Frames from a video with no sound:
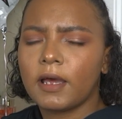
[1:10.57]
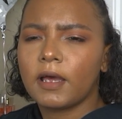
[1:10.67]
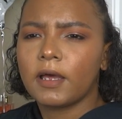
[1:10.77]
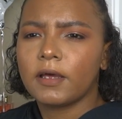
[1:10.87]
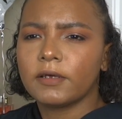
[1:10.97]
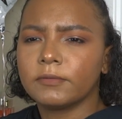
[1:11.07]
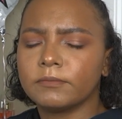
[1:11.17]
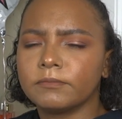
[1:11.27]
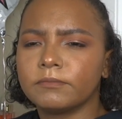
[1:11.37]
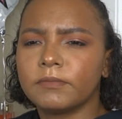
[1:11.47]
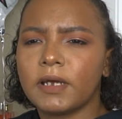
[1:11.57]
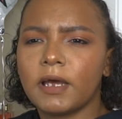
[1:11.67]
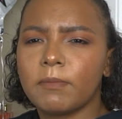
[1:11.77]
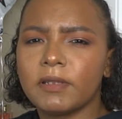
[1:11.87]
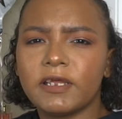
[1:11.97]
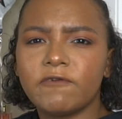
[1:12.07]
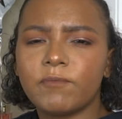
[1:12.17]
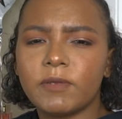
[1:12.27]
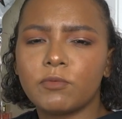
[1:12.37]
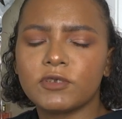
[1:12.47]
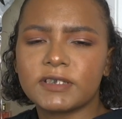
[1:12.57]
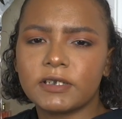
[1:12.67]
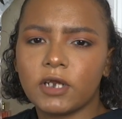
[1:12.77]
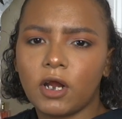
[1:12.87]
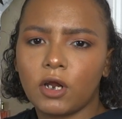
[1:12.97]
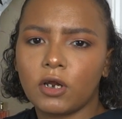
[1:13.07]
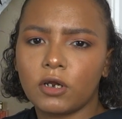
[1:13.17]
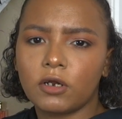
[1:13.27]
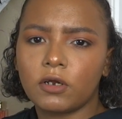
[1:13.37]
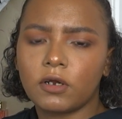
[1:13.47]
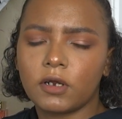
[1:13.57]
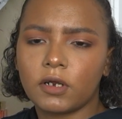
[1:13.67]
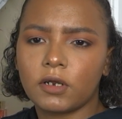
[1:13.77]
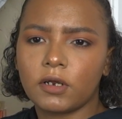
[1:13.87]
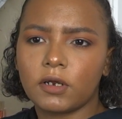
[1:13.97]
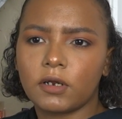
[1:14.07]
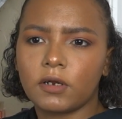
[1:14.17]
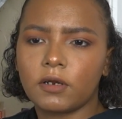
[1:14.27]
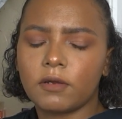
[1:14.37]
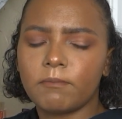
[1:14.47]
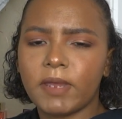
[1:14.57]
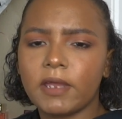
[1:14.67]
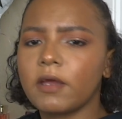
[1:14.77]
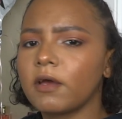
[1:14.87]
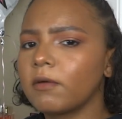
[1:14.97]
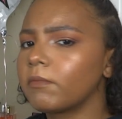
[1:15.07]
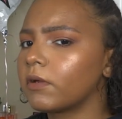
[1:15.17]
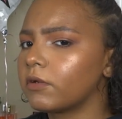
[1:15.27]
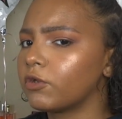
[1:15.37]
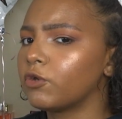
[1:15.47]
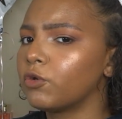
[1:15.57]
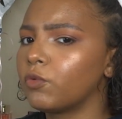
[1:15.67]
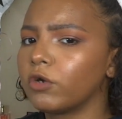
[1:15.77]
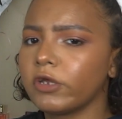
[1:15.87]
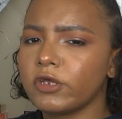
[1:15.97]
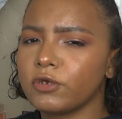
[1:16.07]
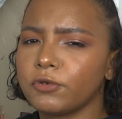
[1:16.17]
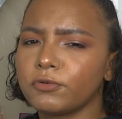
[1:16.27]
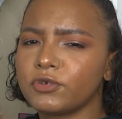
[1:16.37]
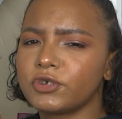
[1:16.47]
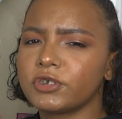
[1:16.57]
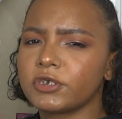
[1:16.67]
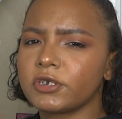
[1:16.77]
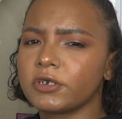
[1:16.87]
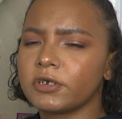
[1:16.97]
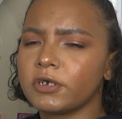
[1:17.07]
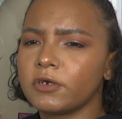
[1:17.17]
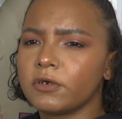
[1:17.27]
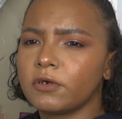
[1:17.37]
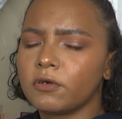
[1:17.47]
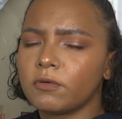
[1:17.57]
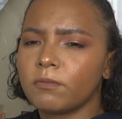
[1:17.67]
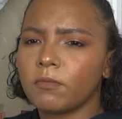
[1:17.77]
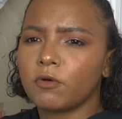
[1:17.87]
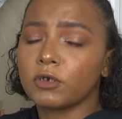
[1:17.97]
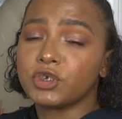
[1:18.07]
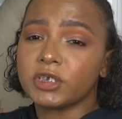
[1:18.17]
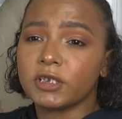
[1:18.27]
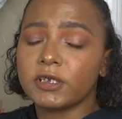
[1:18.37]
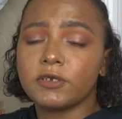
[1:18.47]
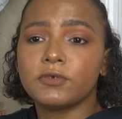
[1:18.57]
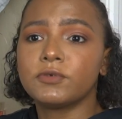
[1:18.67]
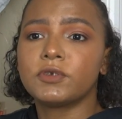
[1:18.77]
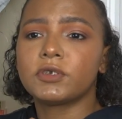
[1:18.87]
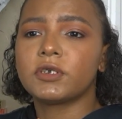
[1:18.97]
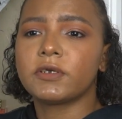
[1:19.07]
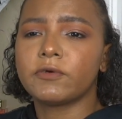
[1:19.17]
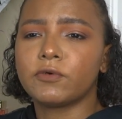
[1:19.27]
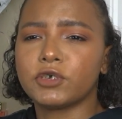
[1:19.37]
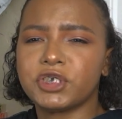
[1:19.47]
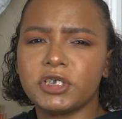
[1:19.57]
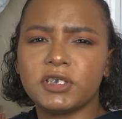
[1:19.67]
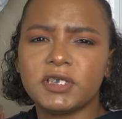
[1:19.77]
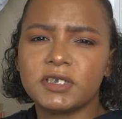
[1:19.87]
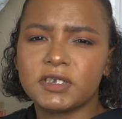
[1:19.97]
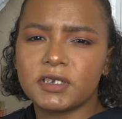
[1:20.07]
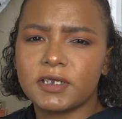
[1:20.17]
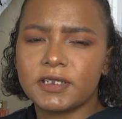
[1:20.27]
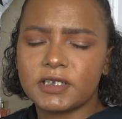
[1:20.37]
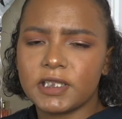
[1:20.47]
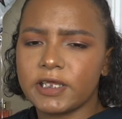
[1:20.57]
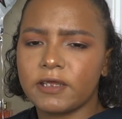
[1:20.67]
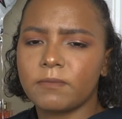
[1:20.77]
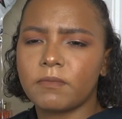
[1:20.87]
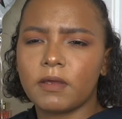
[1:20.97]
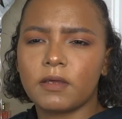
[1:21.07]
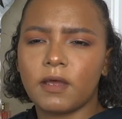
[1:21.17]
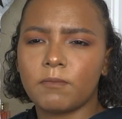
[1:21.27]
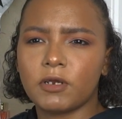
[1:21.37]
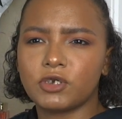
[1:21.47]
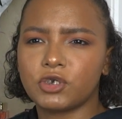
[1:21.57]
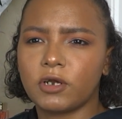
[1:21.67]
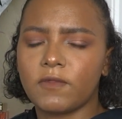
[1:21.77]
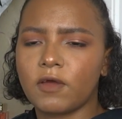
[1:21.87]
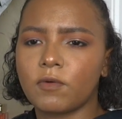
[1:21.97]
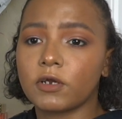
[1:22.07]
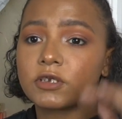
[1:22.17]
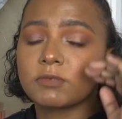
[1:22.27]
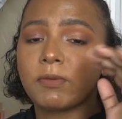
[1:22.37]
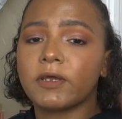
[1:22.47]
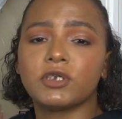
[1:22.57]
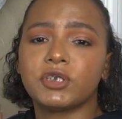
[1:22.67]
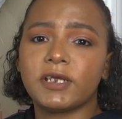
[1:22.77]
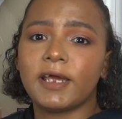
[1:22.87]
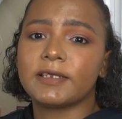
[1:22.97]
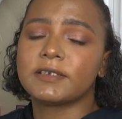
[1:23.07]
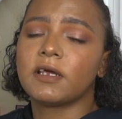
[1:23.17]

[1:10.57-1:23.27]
um, I believe people send her makeup, new or used, or gently used, or she sends it to them. I'm not sure how that works, but she has